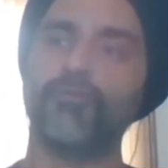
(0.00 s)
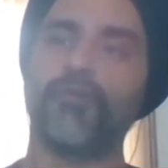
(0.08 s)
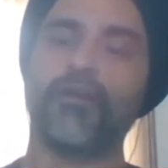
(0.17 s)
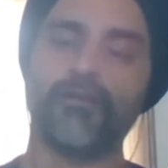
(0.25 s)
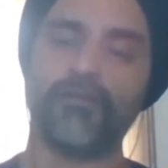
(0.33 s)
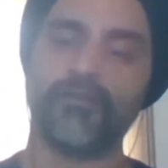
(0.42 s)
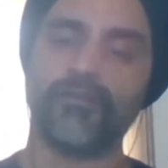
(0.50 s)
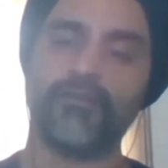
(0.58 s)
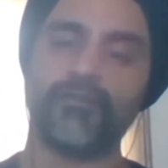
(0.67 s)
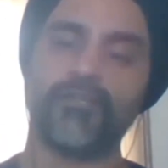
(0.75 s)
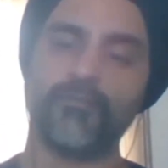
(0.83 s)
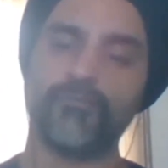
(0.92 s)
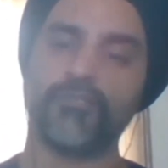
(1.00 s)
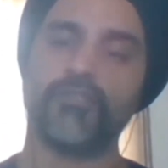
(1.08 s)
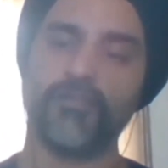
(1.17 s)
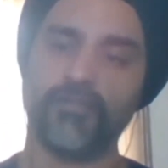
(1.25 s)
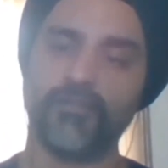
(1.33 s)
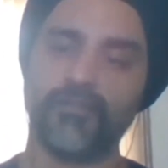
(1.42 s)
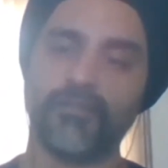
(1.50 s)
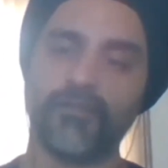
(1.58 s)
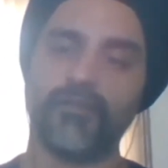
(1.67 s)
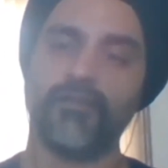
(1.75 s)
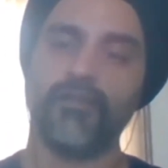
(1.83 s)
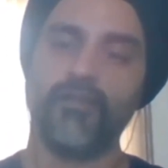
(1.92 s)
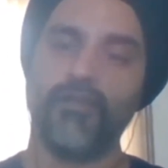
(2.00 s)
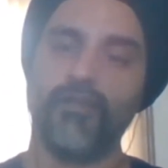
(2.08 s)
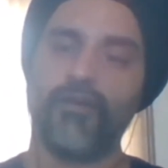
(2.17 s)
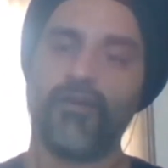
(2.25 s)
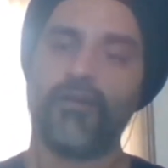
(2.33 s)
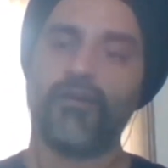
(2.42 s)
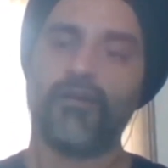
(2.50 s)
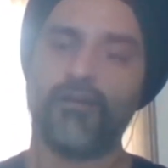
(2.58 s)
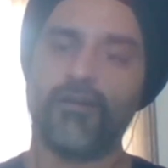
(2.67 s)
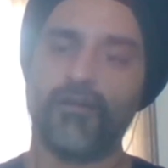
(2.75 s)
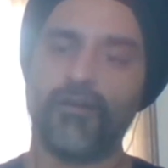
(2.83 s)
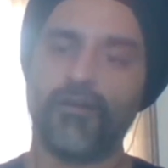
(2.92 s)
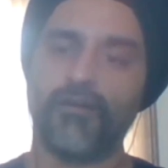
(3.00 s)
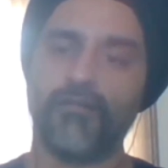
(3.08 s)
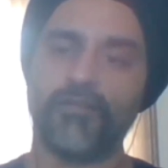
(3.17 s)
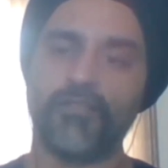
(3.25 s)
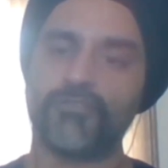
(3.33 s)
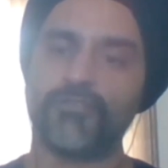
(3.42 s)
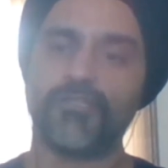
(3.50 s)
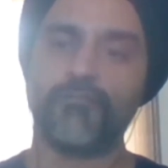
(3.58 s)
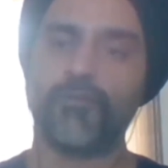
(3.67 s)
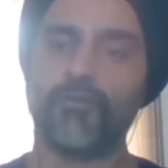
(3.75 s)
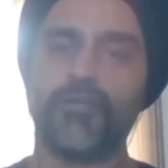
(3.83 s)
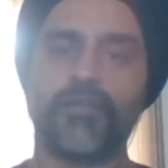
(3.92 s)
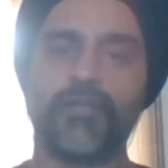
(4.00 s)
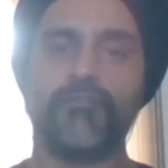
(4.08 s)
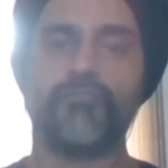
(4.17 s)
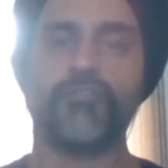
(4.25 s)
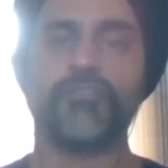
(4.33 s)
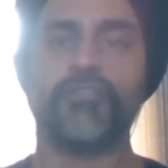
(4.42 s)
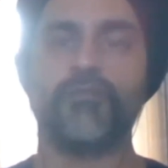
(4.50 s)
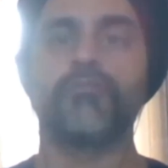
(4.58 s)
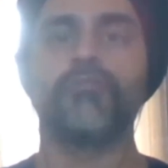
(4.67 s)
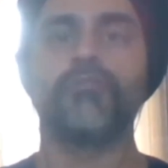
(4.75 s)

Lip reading: marketer keeps on thinking. And it's not that we got it right the first time.